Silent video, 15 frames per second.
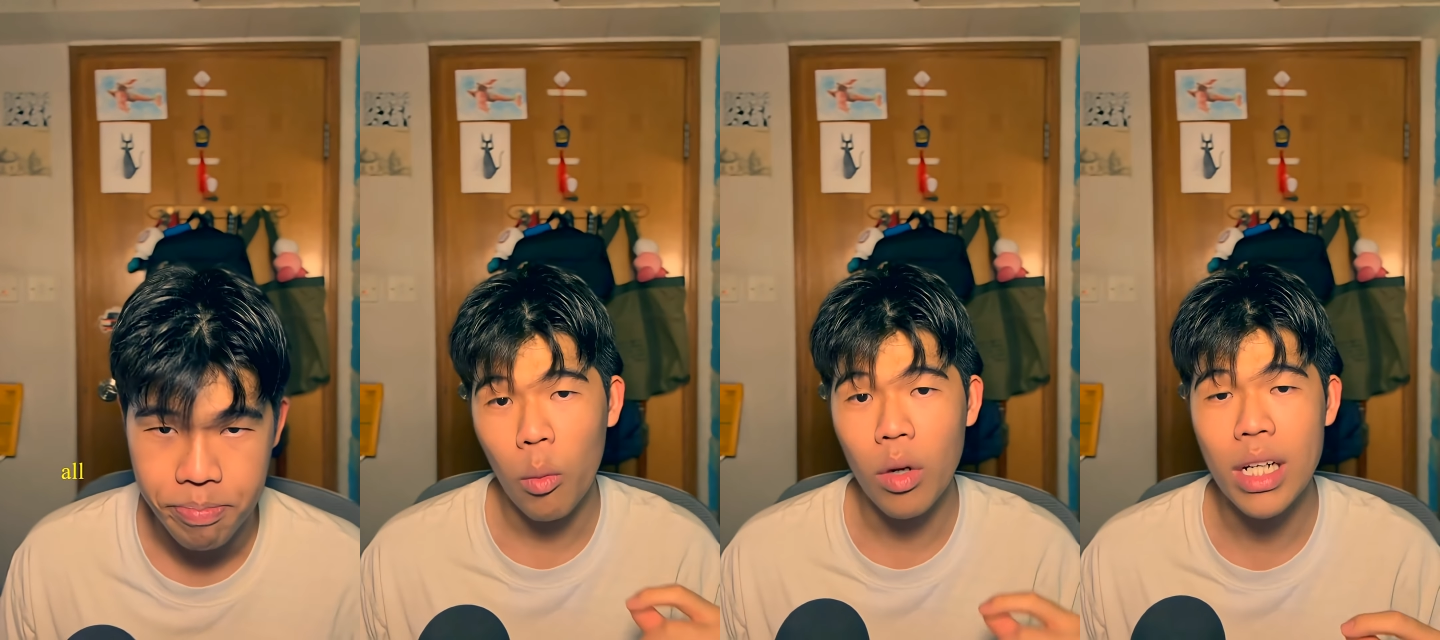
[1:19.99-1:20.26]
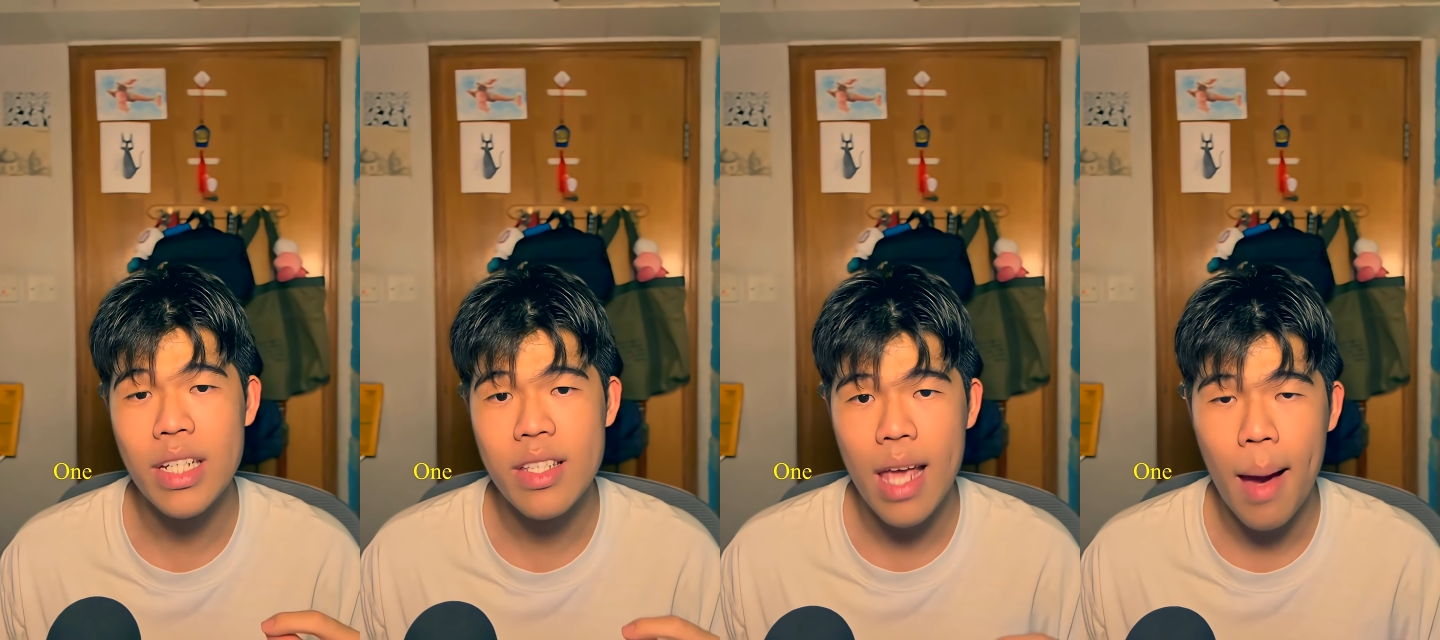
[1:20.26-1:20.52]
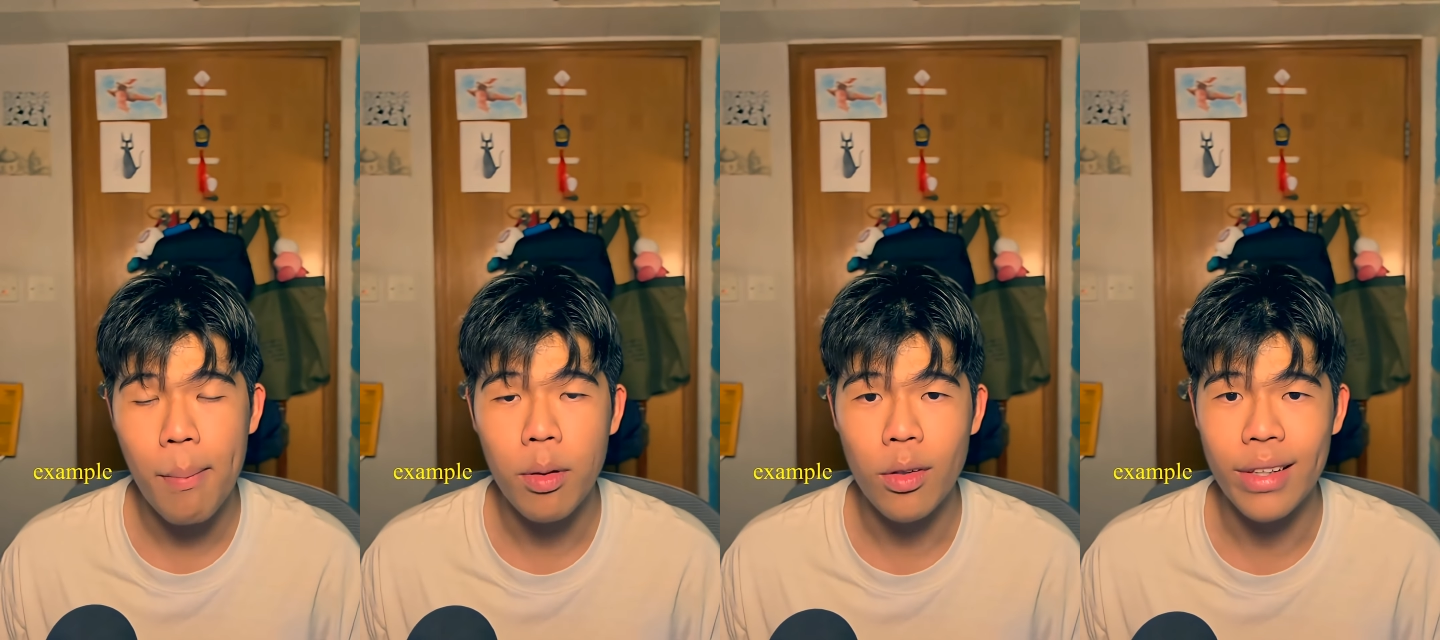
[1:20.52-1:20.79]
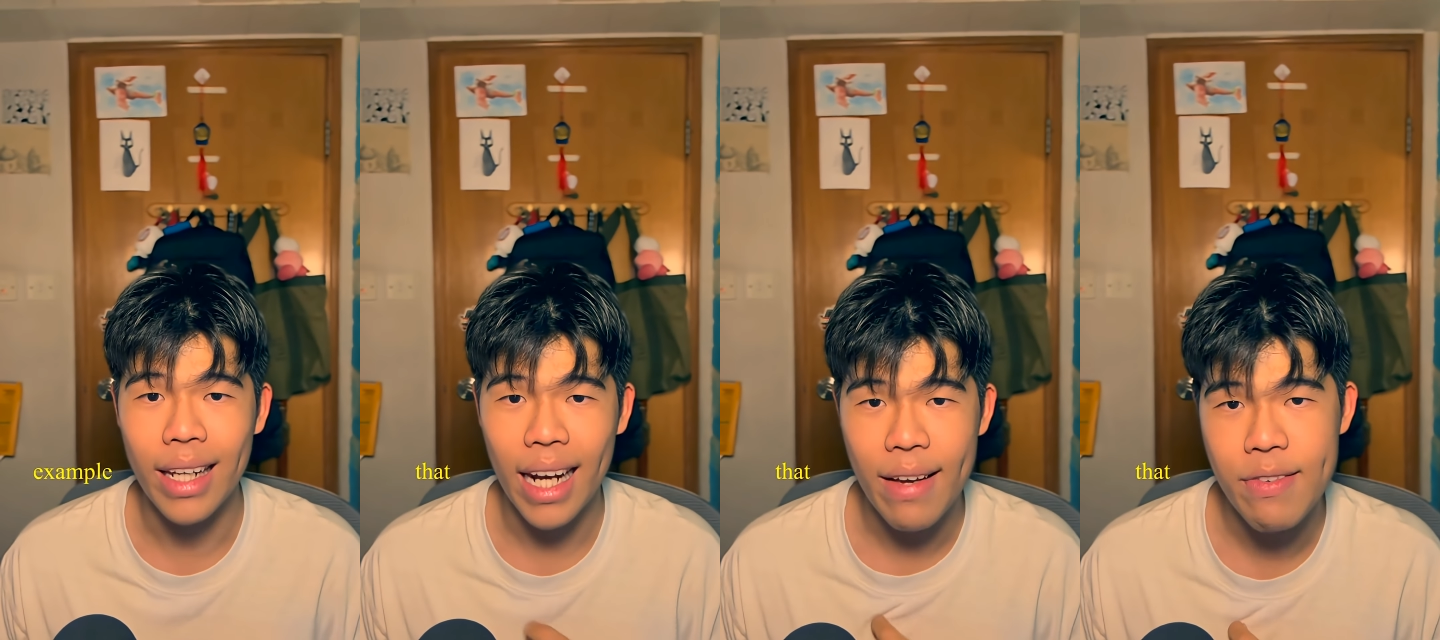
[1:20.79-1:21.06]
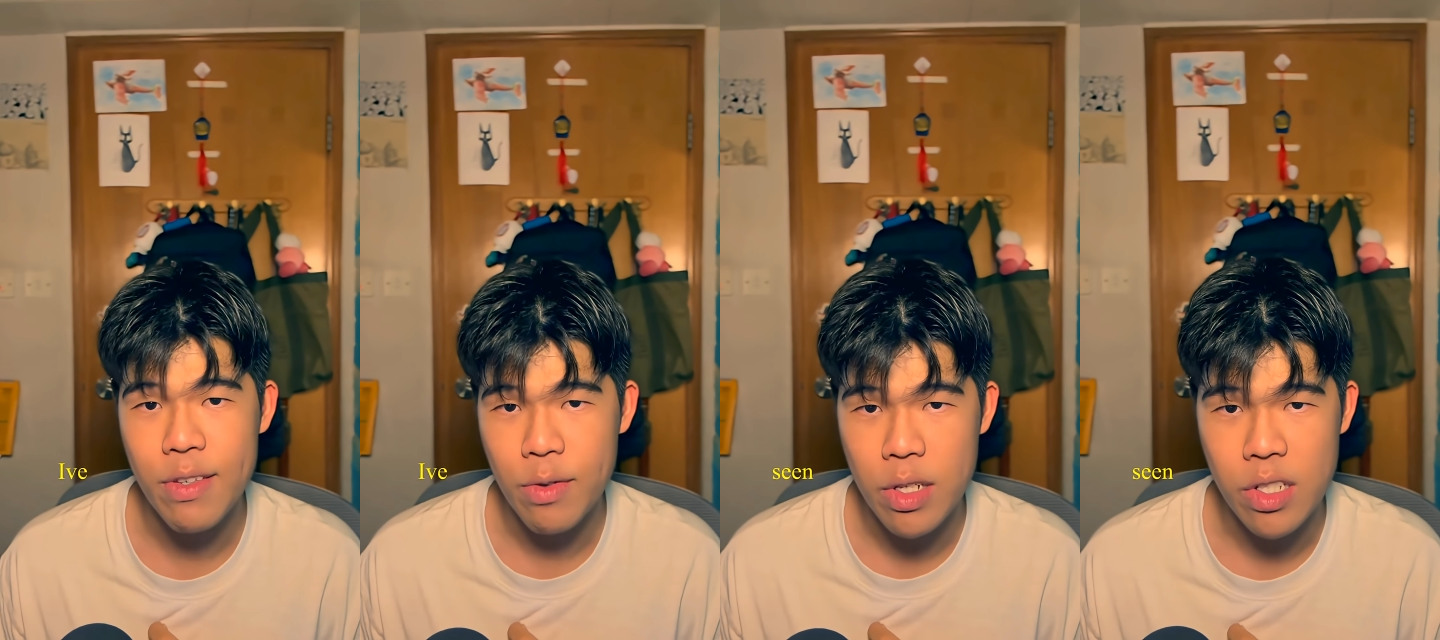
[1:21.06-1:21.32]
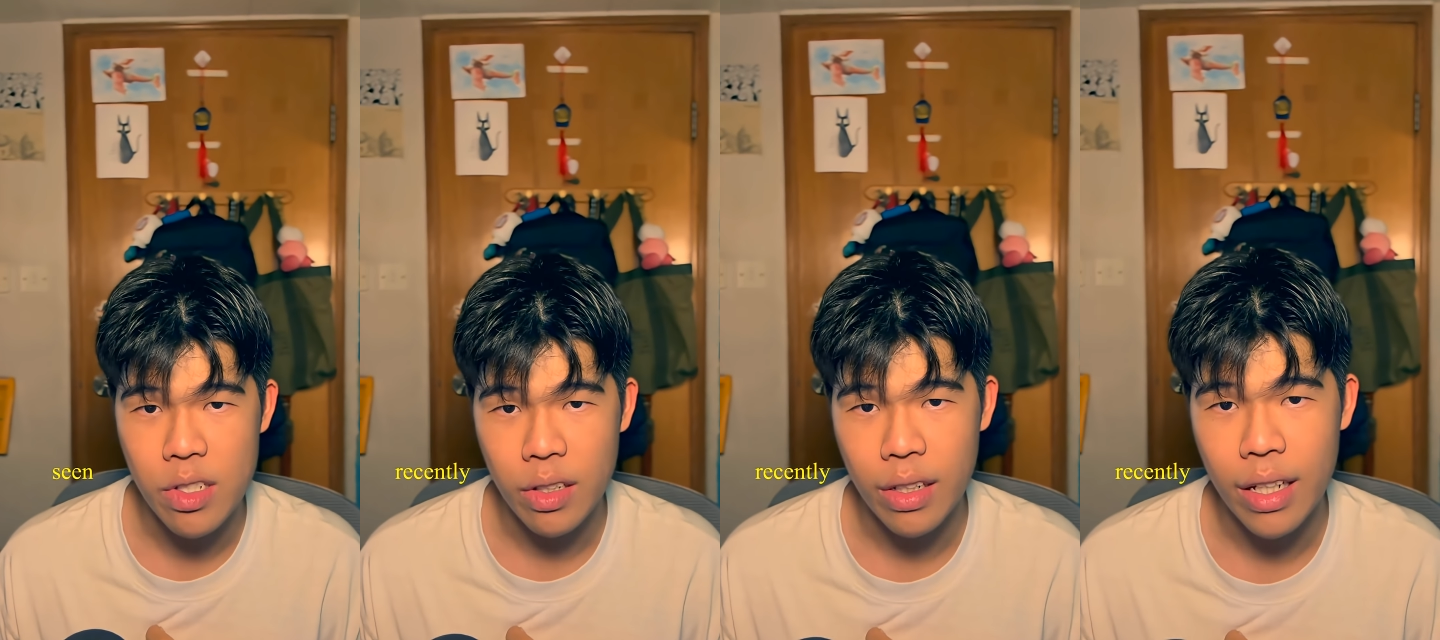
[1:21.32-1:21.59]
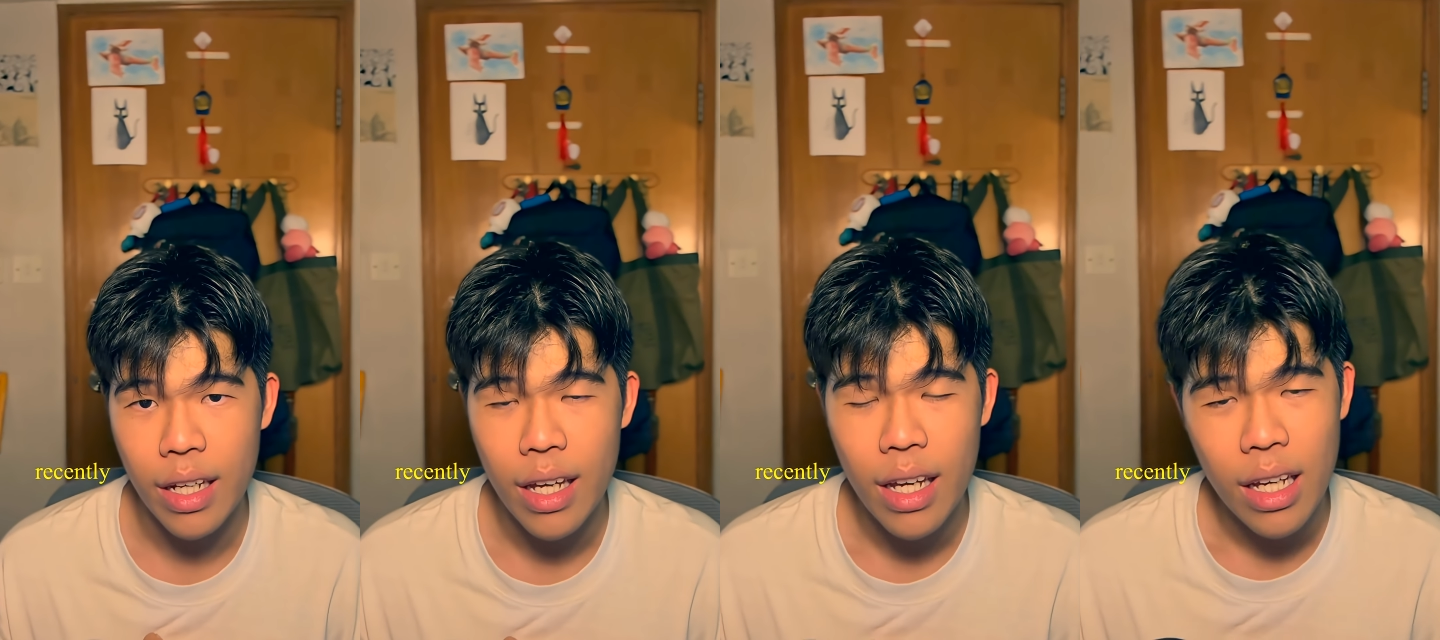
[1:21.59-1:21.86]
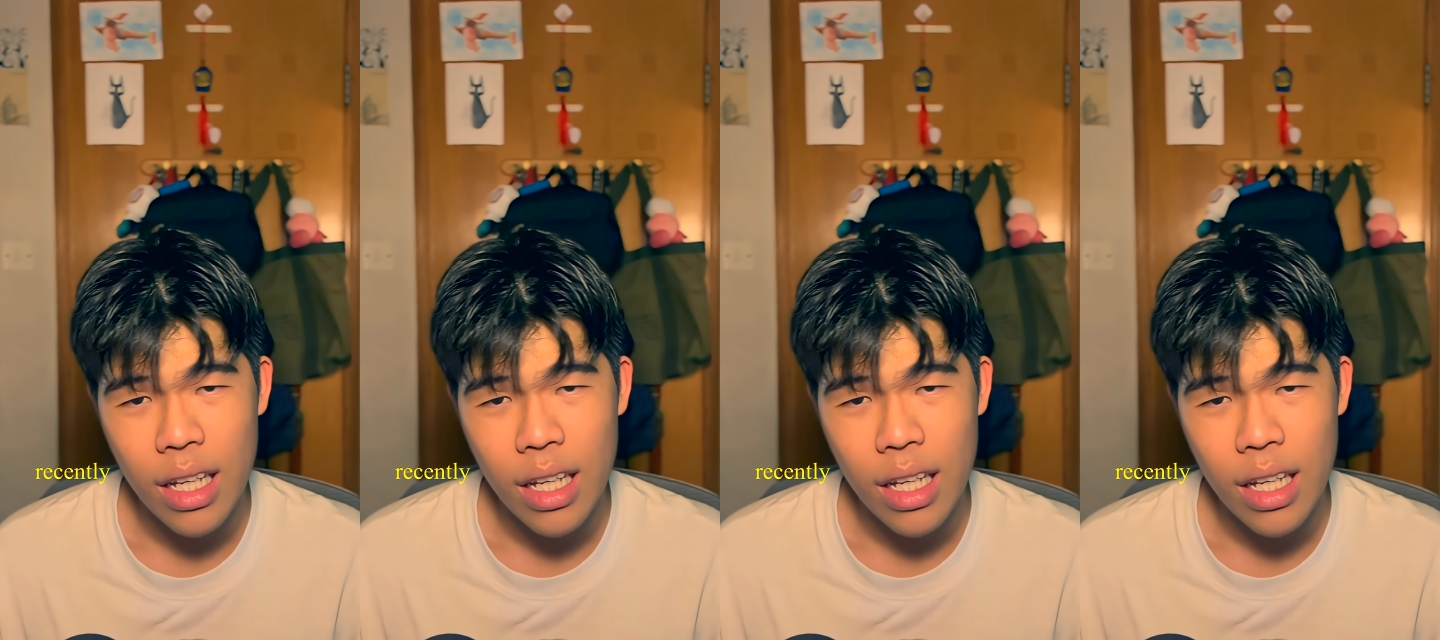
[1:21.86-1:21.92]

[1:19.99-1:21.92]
One example that I've seen recently,